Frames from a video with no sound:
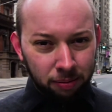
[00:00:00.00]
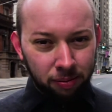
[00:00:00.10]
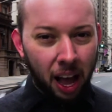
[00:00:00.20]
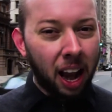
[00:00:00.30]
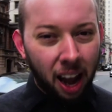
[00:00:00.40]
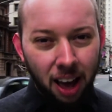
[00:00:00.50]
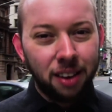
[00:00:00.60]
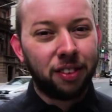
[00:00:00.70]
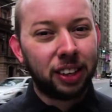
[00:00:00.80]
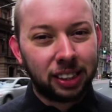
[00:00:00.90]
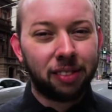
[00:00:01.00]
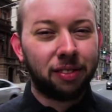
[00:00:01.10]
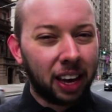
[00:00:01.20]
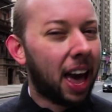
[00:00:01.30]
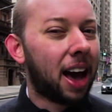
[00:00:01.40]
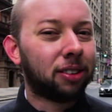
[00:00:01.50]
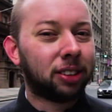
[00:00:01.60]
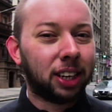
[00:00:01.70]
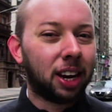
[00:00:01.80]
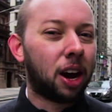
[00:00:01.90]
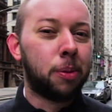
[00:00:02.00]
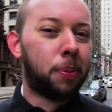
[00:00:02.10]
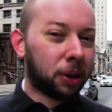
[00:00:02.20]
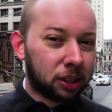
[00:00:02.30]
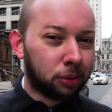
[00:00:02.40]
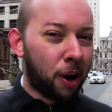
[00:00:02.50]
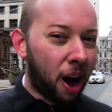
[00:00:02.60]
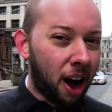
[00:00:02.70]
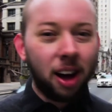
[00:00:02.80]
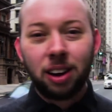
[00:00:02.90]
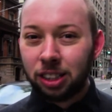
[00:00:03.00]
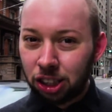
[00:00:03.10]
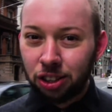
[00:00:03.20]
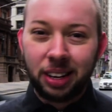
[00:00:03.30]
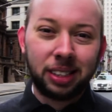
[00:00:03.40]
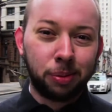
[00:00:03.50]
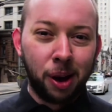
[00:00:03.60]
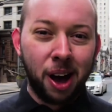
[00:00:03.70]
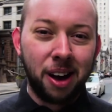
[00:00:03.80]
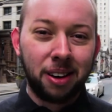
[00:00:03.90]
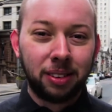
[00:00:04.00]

a life is something else, you know, book smart, street smart.